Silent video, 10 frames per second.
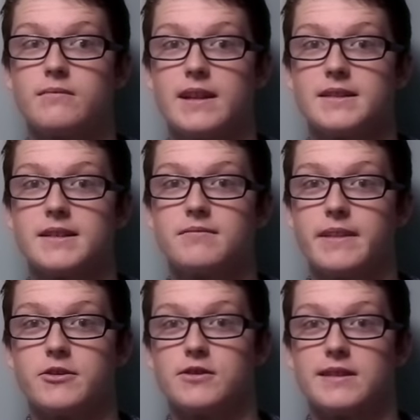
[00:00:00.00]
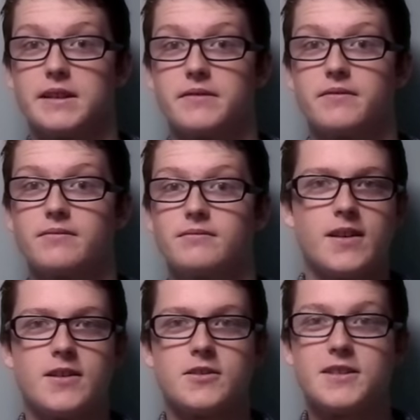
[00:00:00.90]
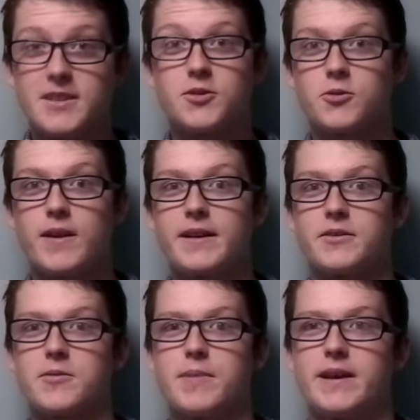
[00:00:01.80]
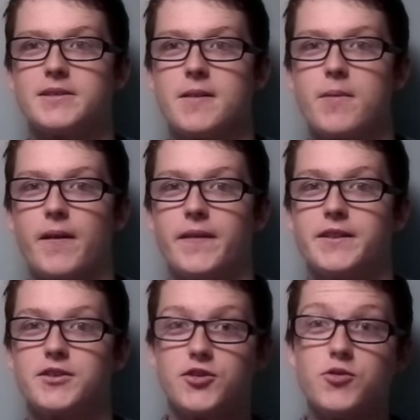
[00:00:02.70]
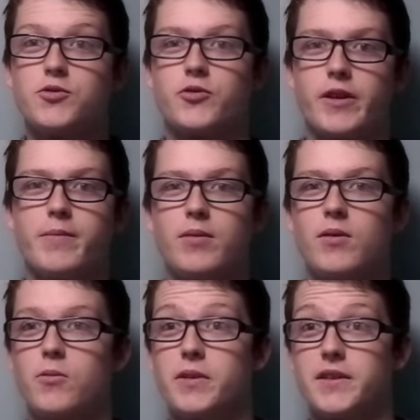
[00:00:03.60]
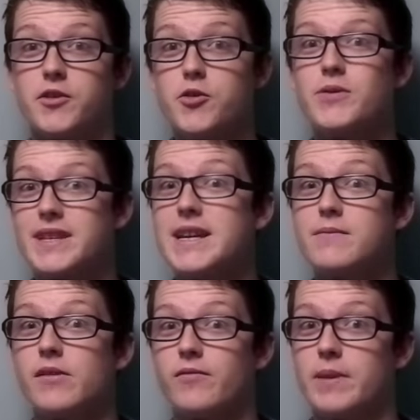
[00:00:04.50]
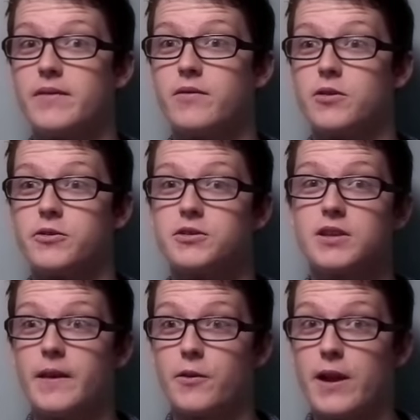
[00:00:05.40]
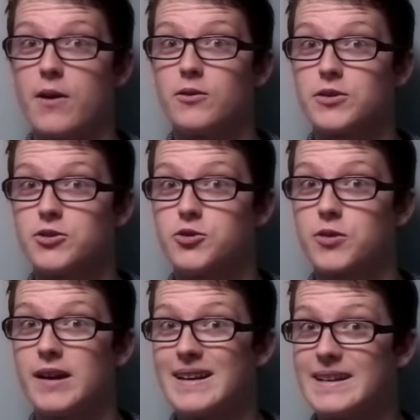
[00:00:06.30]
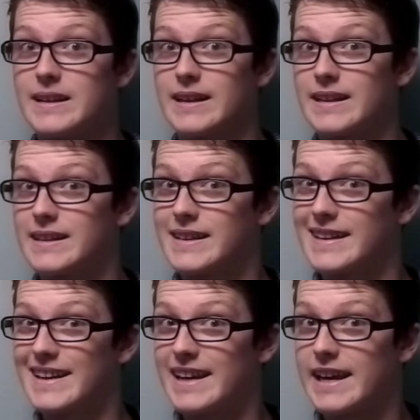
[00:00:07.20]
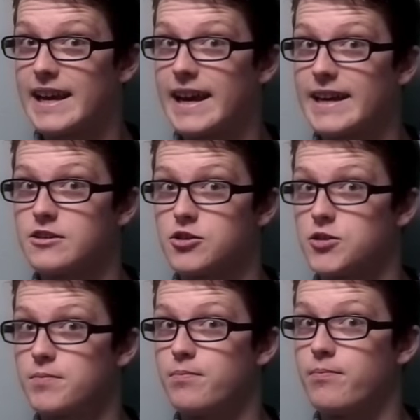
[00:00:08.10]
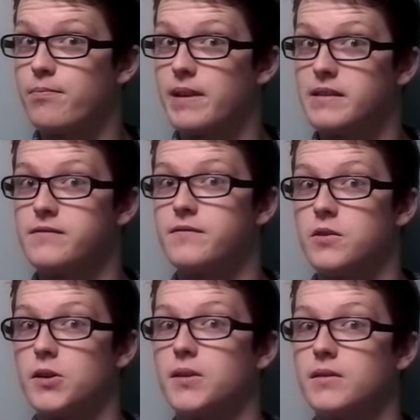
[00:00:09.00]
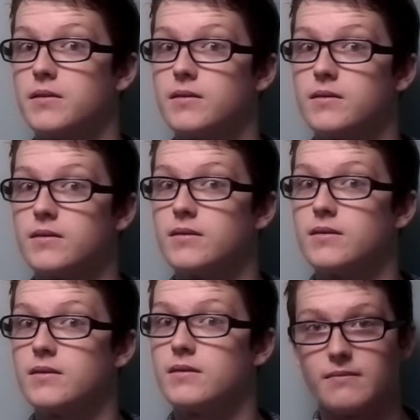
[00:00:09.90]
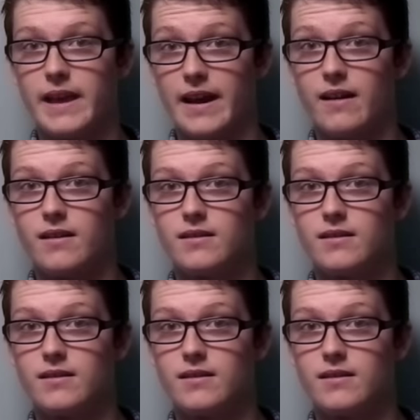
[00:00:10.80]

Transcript: That's it, they just leave. So then the director picks up on this new trip with a new team of Bigfooters that are out to try to catch Bigfoot. Yeah.